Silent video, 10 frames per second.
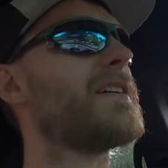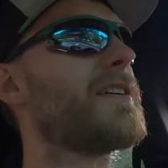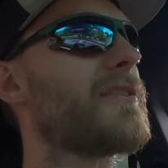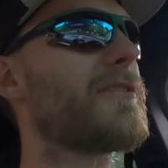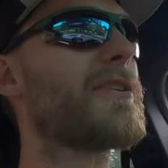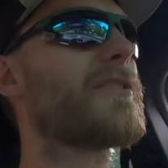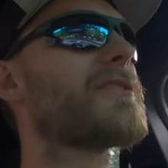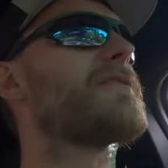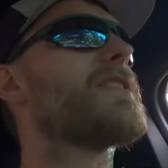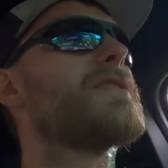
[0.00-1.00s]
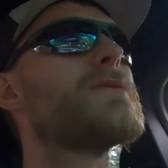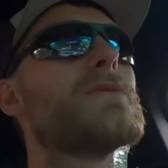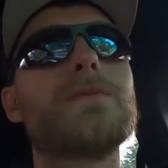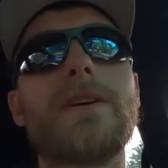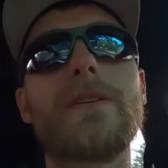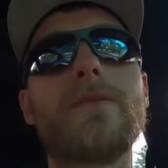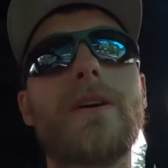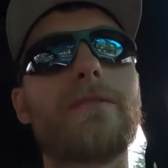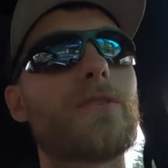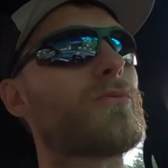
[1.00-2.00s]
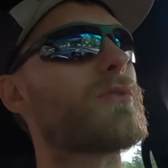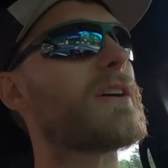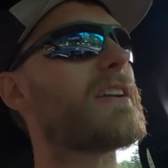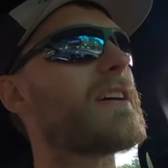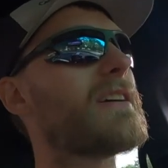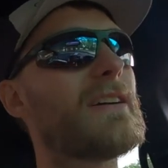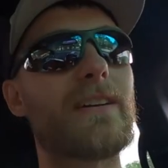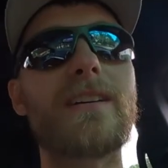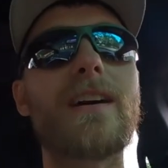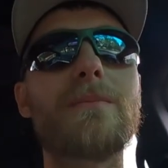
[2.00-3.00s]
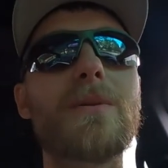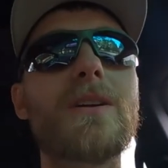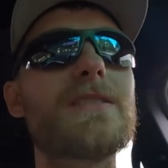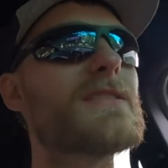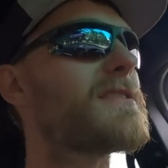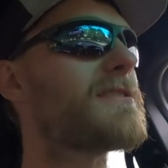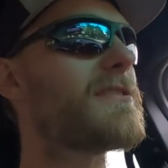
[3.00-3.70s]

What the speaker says: here on the Arctic Vet YouTube channel. Have a great night, and God bless.